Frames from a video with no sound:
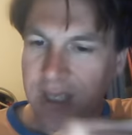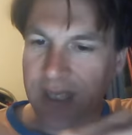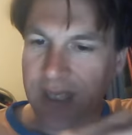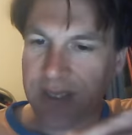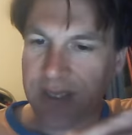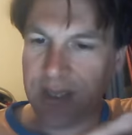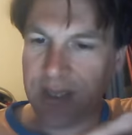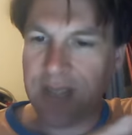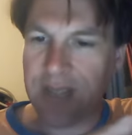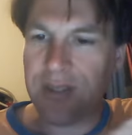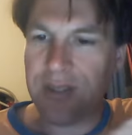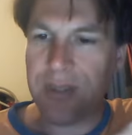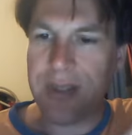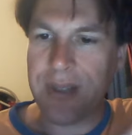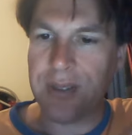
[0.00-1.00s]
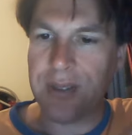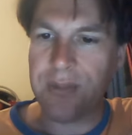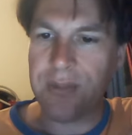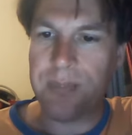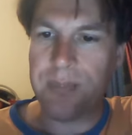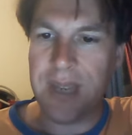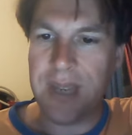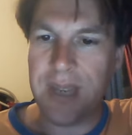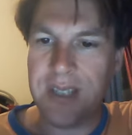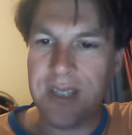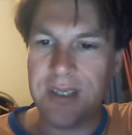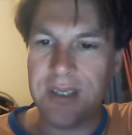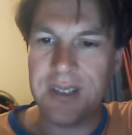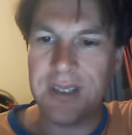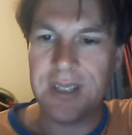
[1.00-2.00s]
So that's just a matter of
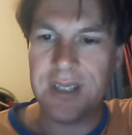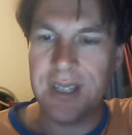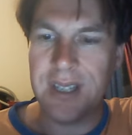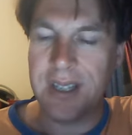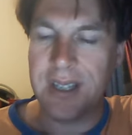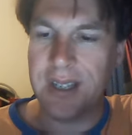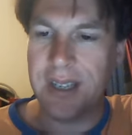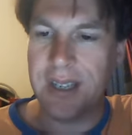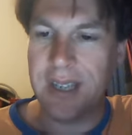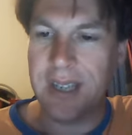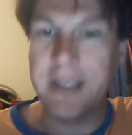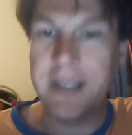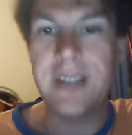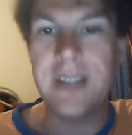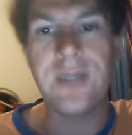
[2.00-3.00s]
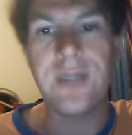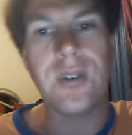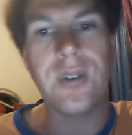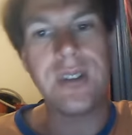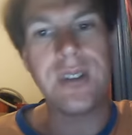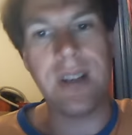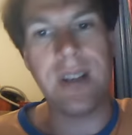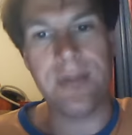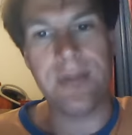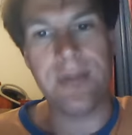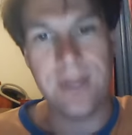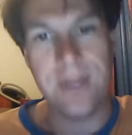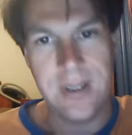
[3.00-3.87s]
patience, and then of course you have,